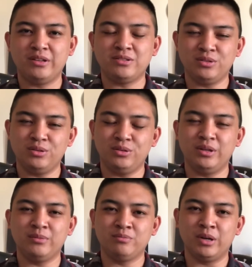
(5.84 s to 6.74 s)
to
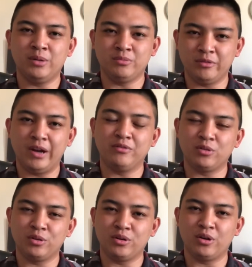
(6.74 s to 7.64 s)
provide
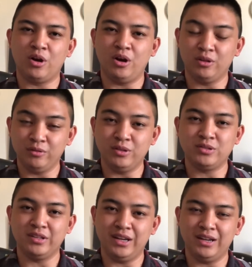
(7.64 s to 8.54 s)
for all of you
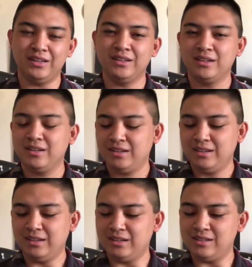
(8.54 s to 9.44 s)
today
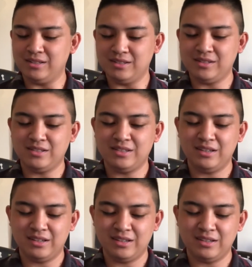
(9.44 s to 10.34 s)
is
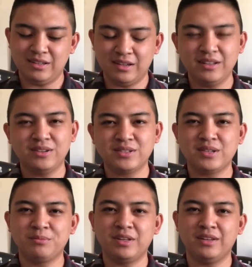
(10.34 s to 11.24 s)
a little
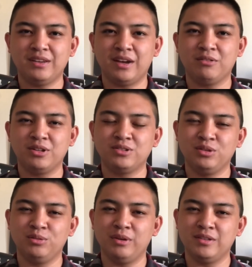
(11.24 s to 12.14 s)
something. I want
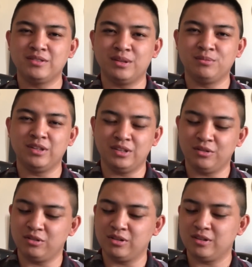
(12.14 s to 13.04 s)
to make something
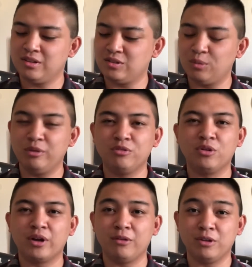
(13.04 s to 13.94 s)
different. So
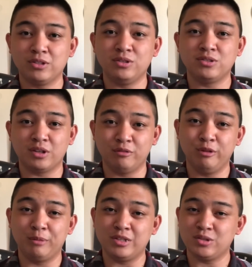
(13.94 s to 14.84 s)
before I want to start
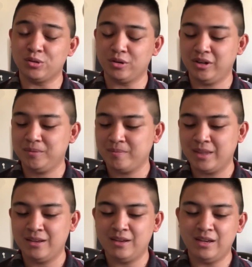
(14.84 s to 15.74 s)
with my story,
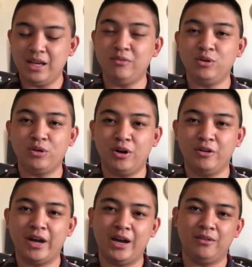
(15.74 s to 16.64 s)
if you
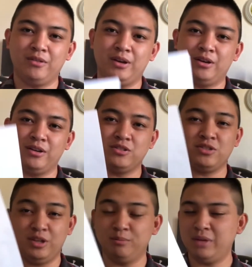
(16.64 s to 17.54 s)
all have a
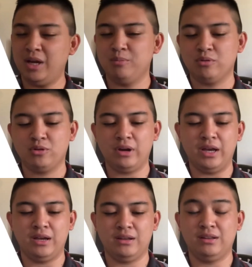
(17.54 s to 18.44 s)
sheet of paper
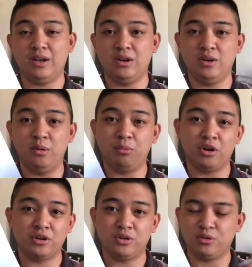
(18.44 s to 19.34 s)
and a
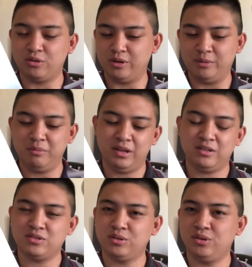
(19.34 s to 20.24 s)
marker or a
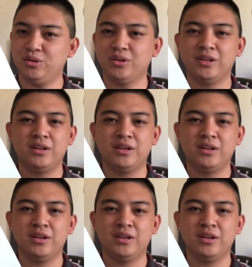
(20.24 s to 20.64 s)
pencil,